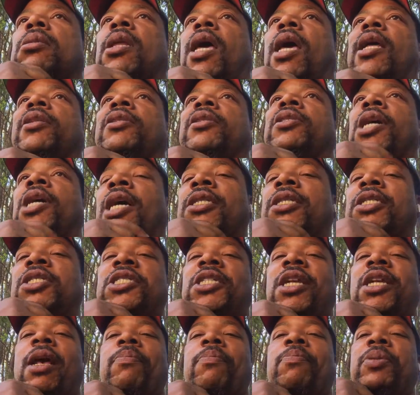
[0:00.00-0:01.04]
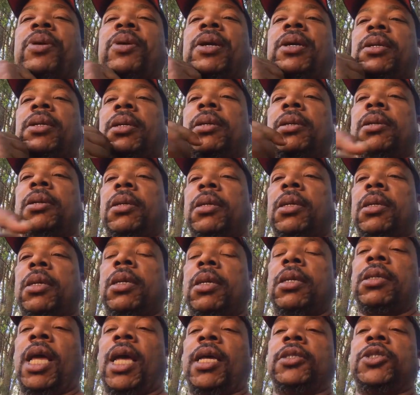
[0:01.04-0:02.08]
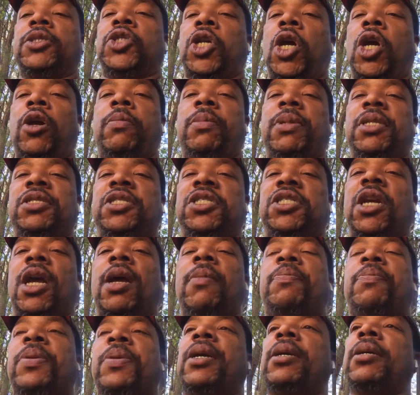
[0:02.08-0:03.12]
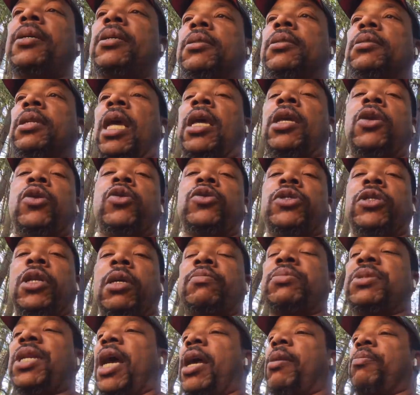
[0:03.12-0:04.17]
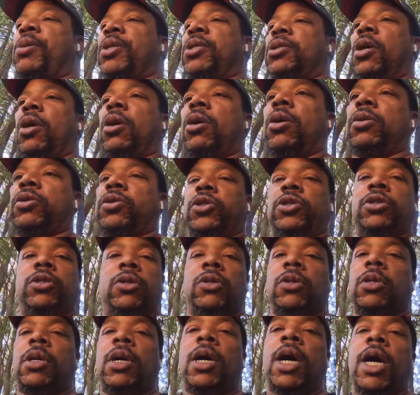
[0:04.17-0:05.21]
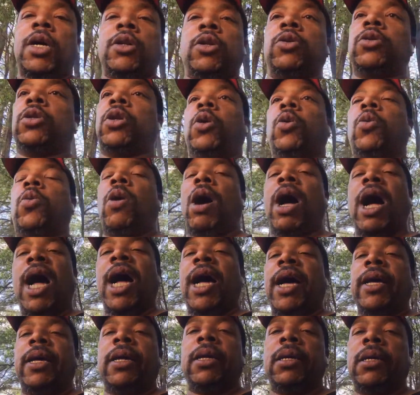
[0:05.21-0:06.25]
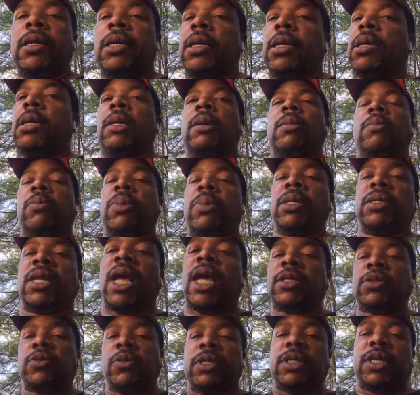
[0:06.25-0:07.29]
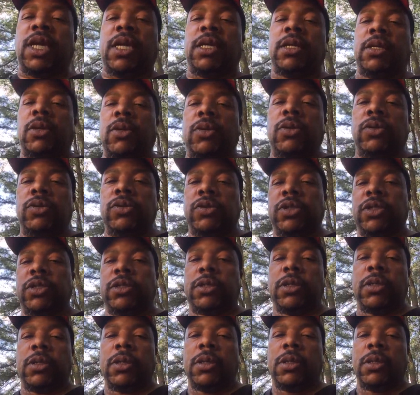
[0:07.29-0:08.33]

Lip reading: that Dutch Shepherd, that German Shepherd, they use them type of dogs. I don't know why, but that's what they use.